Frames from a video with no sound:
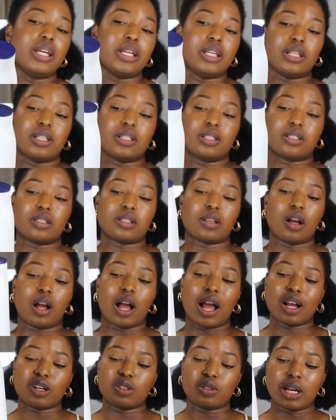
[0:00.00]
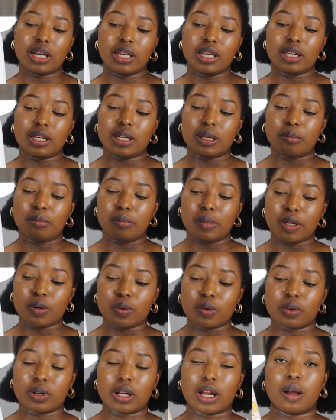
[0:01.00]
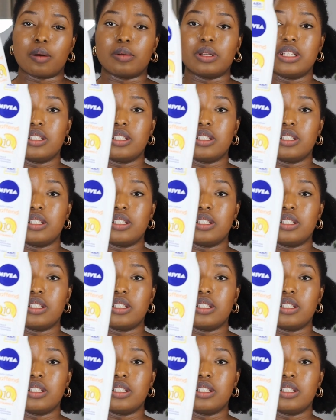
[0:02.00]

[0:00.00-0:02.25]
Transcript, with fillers: It's actually in the middle now.